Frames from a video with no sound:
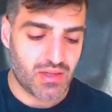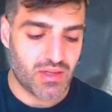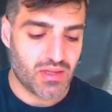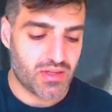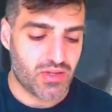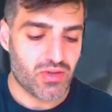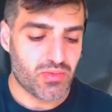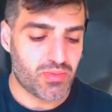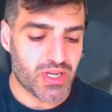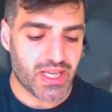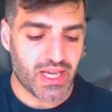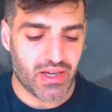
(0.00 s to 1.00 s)
You
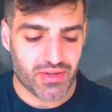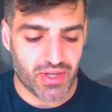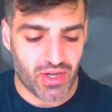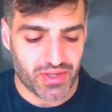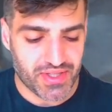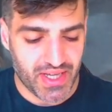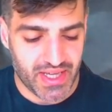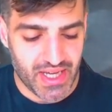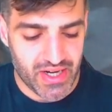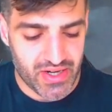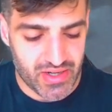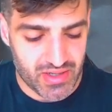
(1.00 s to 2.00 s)
bring out Altair.